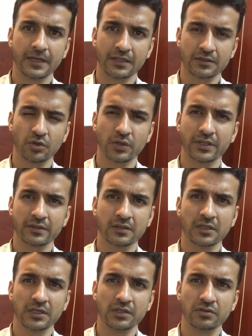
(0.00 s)
as long
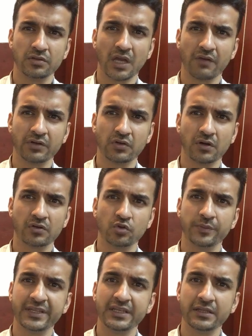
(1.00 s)
as you haven't got
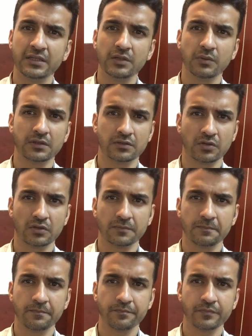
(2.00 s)
too many easy ones wrong.